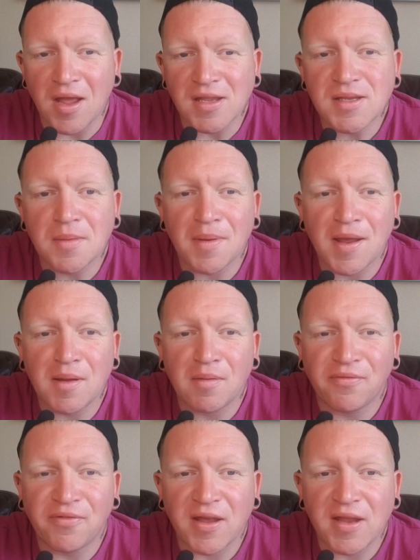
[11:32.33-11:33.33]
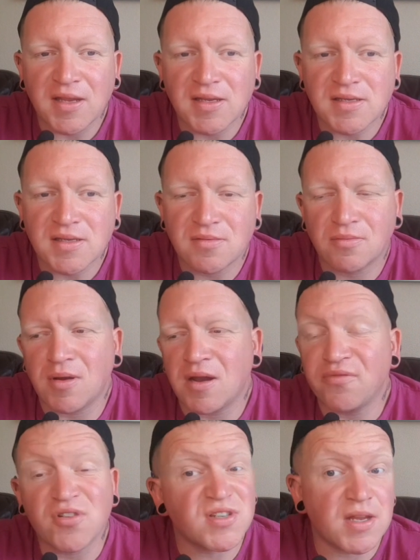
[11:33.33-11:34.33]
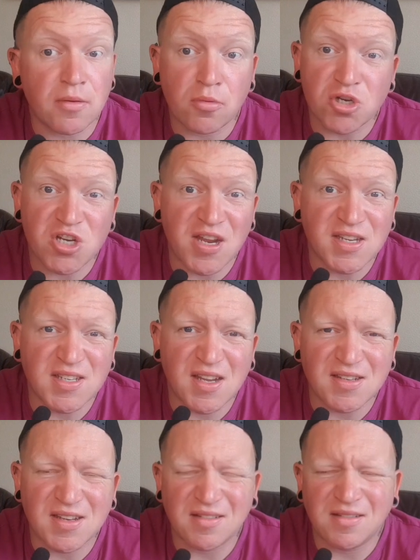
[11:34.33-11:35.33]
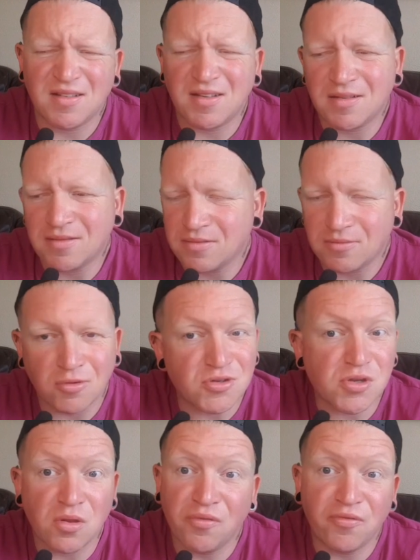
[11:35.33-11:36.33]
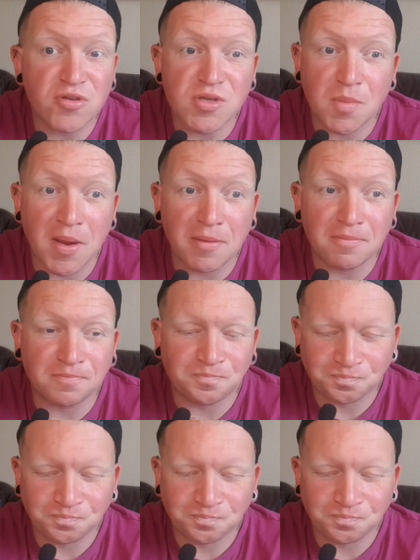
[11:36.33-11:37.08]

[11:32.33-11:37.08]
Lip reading: As a babyface, when I first started watching NXT, I was like, what's all the fuss about?